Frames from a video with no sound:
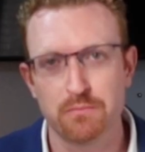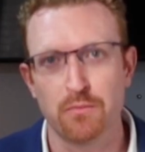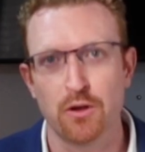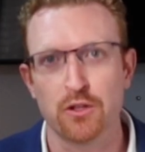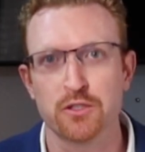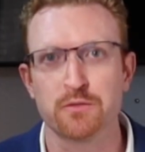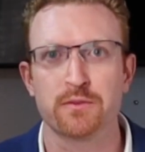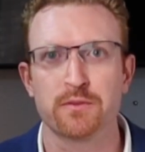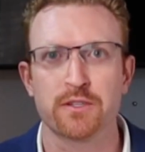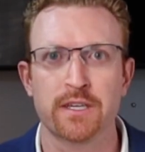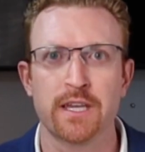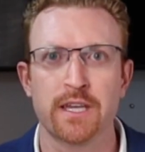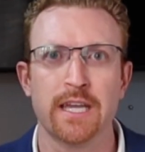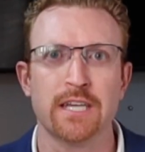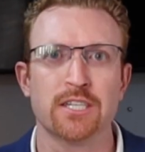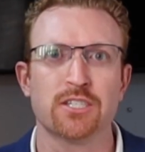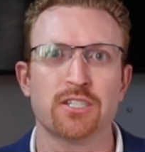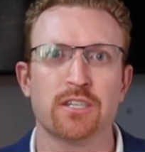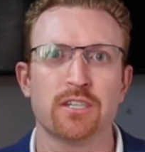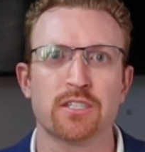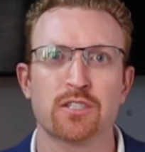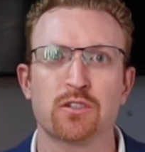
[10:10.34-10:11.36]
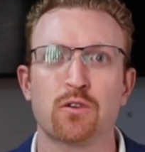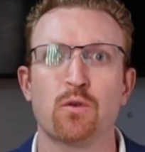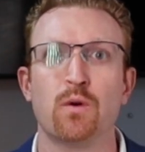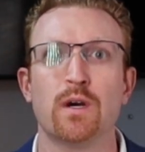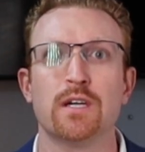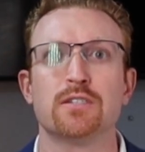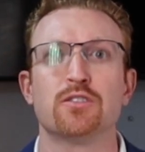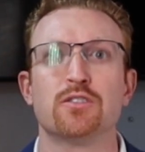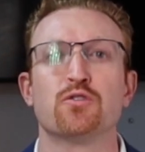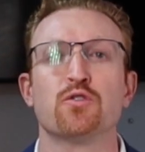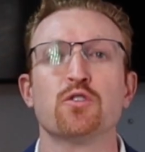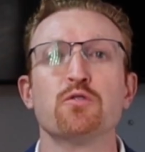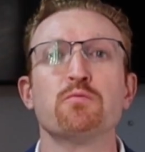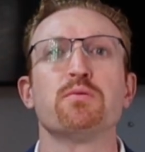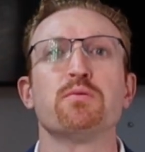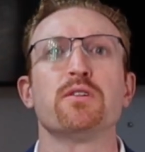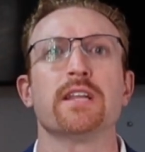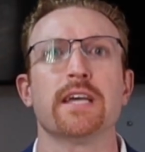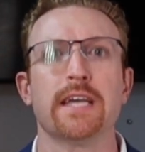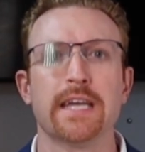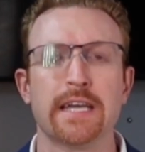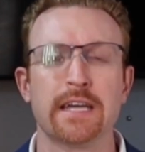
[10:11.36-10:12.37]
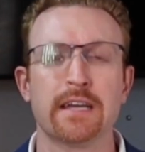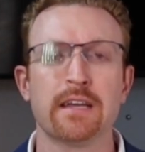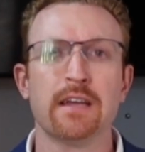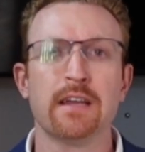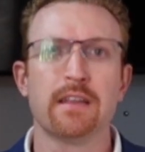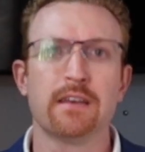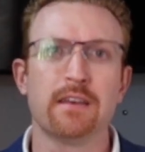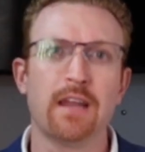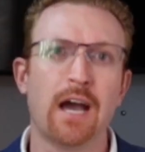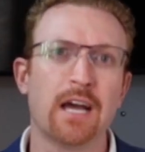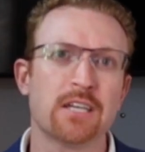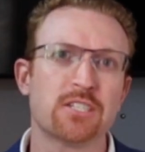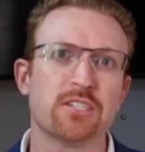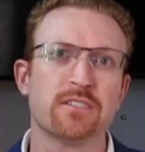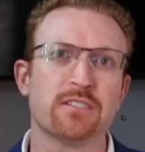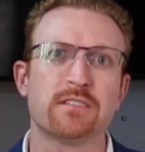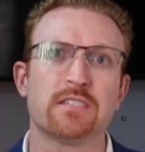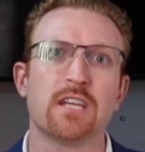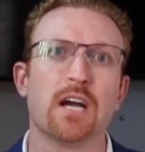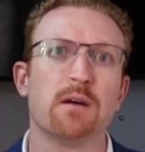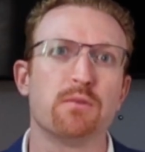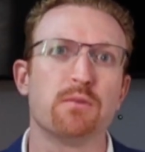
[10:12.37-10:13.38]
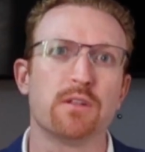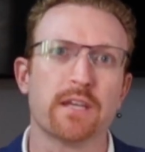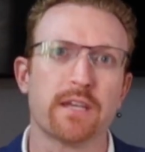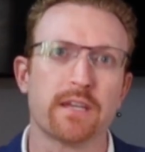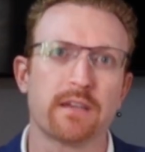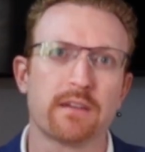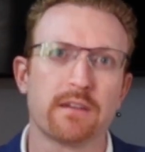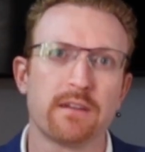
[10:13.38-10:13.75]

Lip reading: multiplication. It's quadrupling, not just doubling.